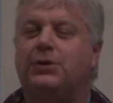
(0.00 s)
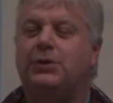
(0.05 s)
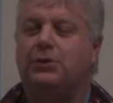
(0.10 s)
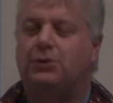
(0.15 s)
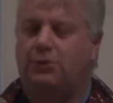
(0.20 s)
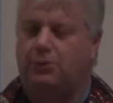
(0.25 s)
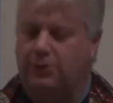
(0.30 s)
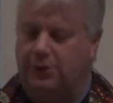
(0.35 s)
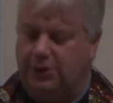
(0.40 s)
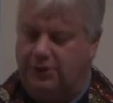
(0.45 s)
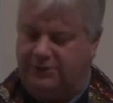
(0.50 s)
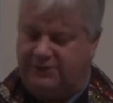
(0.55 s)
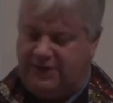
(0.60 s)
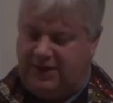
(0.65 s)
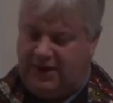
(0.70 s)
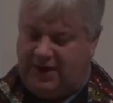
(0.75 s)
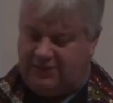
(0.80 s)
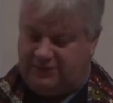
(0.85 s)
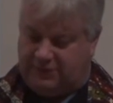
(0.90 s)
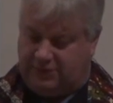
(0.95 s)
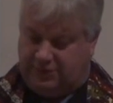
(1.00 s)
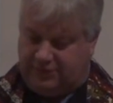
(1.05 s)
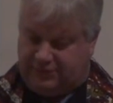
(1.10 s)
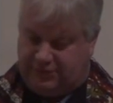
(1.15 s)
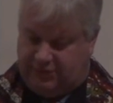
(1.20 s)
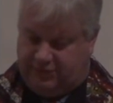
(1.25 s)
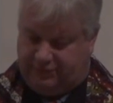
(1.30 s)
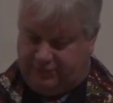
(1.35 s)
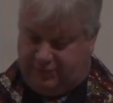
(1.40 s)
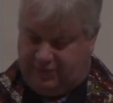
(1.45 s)
Julio Diaz looked
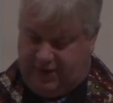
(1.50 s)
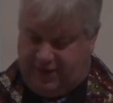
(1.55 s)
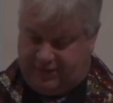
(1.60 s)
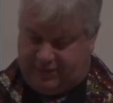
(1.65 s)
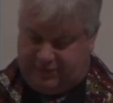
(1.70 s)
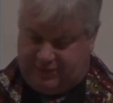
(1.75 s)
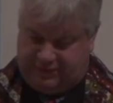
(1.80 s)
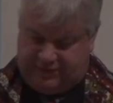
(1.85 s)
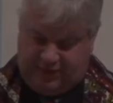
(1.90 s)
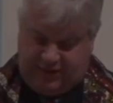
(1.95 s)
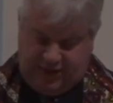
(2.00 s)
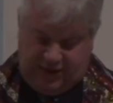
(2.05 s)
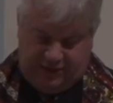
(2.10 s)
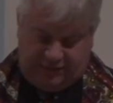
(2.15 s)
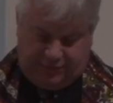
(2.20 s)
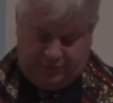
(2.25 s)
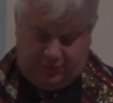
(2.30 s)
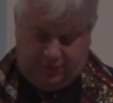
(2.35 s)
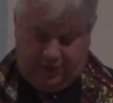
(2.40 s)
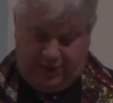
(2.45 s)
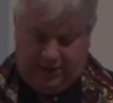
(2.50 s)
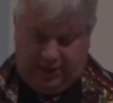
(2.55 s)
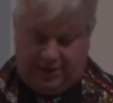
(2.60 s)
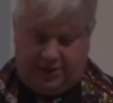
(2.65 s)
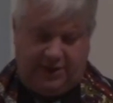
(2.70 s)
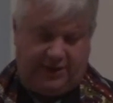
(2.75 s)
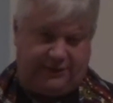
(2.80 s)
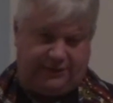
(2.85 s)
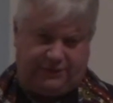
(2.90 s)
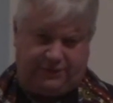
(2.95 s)
over at the teenage boy
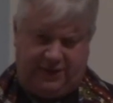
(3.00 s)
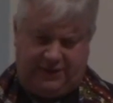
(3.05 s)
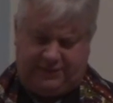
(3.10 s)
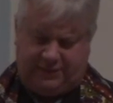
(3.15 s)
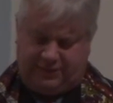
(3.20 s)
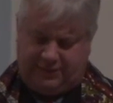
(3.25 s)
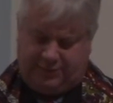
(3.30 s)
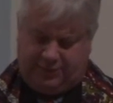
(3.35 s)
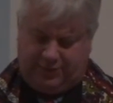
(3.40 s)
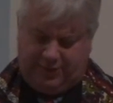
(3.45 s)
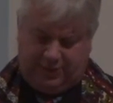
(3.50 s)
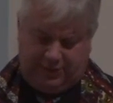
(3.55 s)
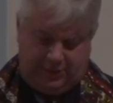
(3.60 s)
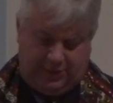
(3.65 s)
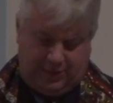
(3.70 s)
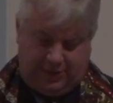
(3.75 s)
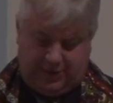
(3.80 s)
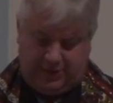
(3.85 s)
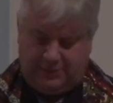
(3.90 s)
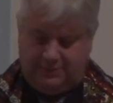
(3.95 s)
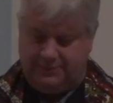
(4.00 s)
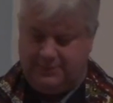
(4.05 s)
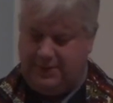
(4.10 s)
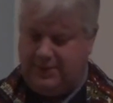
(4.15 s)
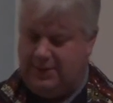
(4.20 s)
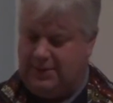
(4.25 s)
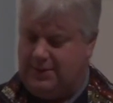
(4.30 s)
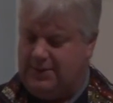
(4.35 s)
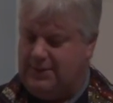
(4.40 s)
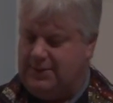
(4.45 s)
and cut straight to the point
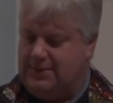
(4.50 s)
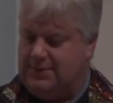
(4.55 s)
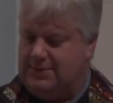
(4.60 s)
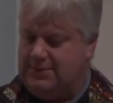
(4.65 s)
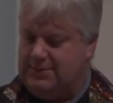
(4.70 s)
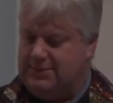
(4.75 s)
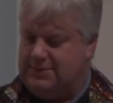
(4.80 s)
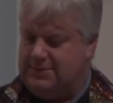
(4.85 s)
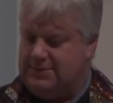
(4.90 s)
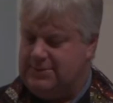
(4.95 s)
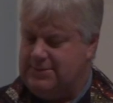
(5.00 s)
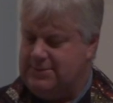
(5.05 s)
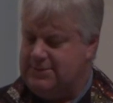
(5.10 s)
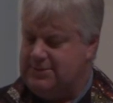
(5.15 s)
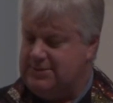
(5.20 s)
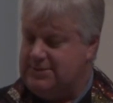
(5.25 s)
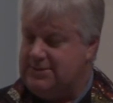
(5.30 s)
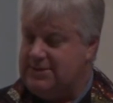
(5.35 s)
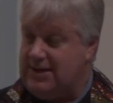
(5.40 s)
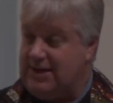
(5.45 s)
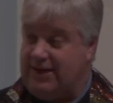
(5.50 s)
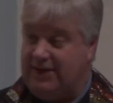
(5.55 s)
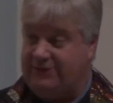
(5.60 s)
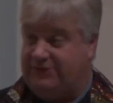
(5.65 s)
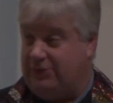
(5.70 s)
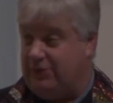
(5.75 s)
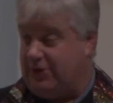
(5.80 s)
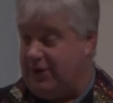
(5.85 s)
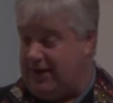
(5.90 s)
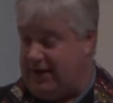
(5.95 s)
Look, I guess
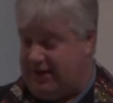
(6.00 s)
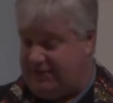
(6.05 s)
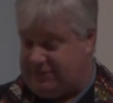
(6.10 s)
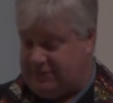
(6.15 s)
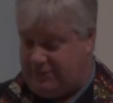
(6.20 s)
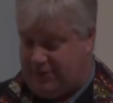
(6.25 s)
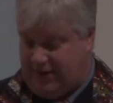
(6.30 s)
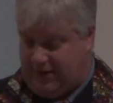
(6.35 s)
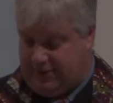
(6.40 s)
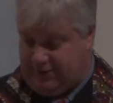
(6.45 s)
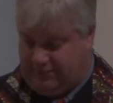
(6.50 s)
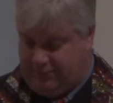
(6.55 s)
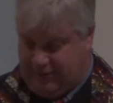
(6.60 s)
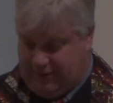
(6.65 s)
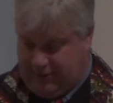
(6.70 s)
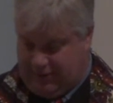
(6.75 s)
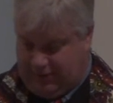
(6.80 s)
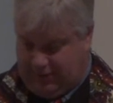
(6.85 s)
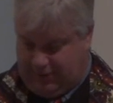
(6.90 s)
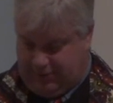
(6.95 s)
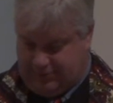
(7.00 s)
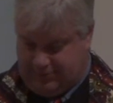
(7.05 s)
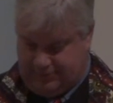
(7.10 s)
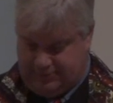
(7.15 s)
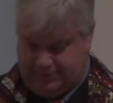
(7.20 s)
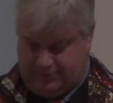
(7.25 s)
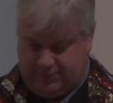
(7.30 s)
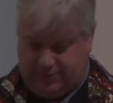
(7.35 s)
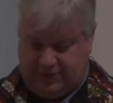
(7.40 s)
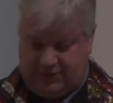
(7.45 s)
you're going to have to pay the
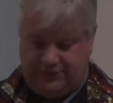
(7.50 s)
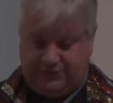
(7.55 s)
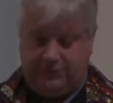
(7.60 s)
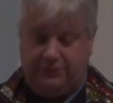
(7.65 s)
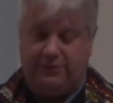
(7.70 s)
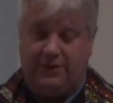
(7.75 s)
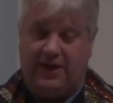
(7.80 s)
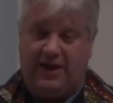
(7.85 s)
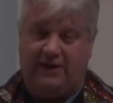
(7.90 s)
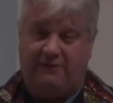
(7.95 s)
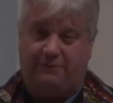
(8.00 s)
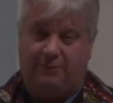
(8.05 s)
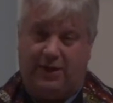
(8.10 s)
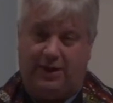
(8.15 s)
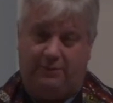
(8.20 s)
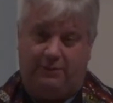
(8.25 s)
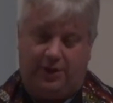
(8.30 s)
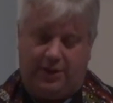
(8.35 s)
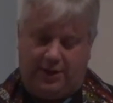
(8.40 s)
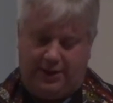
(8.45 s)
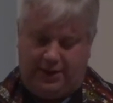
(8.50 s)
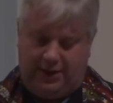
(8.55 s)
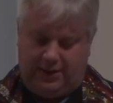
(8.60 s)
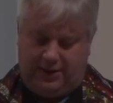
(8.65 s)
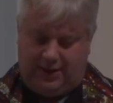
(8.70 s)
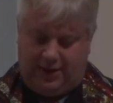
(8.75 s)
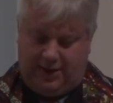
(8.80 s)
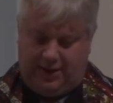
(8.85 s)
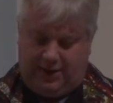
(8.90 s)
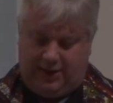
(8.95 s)
bill because you have my money
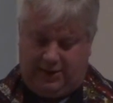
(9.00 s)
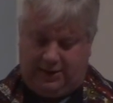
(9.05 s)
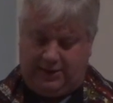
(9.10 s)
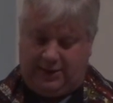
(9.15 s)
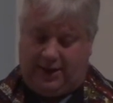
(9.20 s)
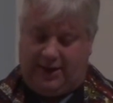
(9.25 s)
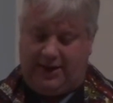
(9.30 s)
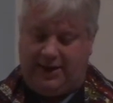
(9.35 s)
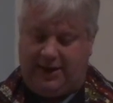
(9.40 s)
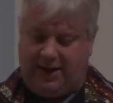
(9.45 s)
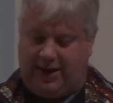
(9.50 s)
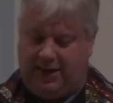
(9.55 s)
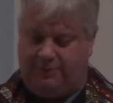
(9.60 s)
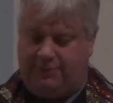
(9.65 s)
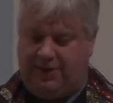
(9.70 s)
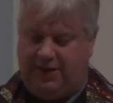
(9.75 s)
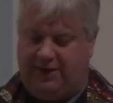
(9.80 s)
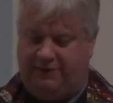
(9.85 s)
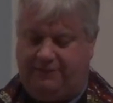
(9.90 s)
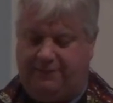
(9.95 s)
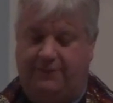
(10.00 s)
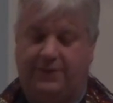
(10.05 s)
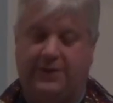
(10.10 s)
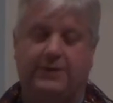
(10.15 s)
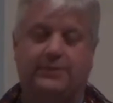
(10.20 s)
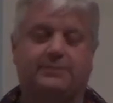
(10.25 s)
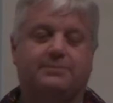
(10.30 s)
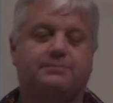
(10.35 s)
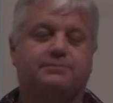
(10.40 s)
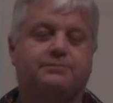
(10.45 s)
and I can't pay for
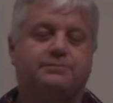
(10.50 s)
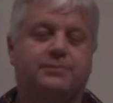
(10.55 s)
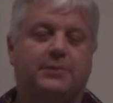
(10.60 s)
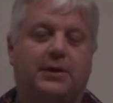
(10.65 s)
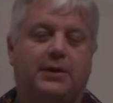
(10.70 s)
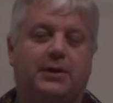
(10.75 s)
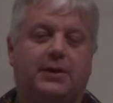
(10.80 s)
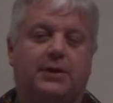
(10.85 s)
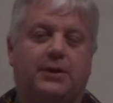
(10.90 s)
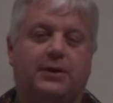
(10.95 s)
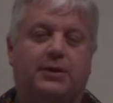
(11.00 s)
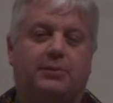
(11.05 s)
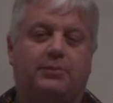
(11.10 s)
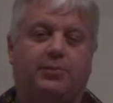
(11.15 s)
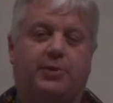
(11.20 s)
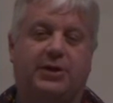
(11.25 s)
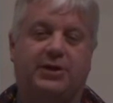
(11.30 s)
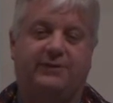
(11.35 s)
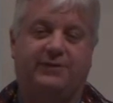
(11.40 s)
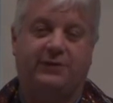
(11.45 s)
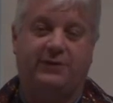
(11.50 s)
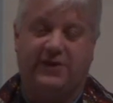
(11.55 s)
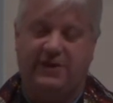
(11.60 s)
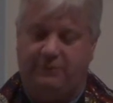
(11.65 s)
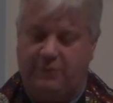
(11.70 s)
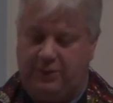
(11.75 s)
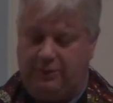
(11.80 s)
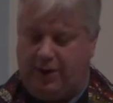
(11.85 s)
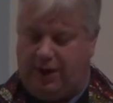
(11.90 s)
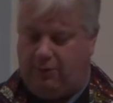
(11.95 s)
it. But if you give
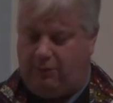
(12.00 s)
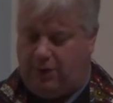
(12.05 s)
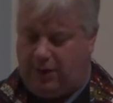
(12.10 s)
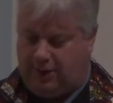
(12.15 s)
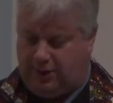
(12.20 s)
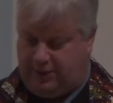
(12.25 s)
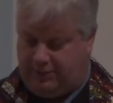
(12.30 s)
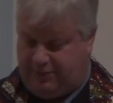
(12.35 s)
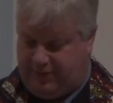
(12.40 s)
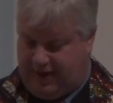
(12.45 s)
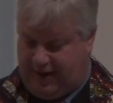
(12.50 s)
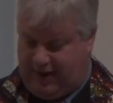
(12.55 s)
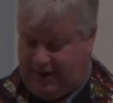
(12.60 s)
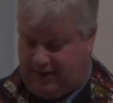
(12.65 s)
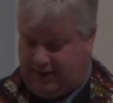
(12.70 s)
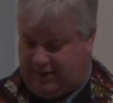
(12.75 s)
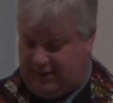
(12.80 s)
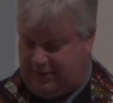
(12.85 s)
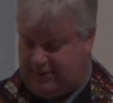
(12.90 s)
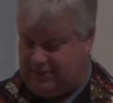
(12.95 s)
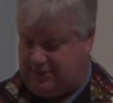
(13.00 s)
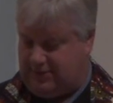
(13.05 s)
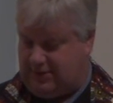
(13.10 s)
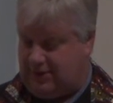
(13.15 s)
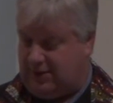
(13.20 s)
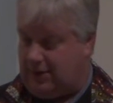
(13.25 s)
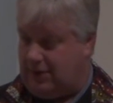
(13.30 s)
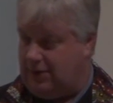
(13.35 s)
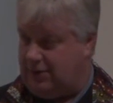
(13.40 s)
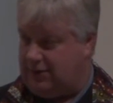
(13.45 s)
me my wallet
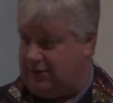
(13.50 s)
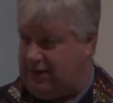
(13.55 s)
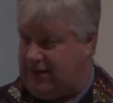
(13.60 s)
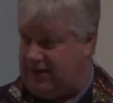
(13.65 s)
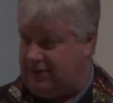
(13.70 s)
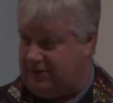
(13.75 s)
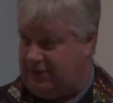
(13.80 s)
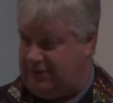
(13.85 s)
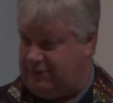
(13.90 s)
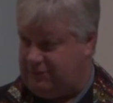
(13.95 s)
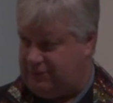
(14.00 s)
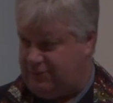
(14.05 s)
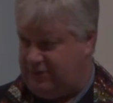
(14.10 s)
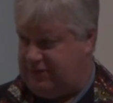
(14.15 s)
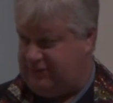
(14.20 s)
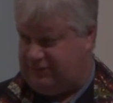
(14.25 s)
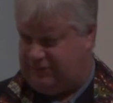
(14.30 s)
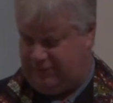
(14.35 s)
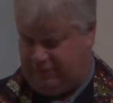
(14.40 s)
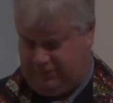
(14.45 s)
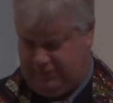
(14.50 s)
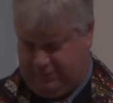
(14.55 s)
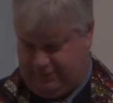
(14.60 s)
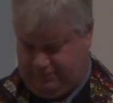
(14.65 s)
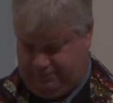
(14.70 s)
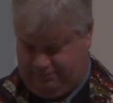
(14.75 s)
back, I'll gladly treat you.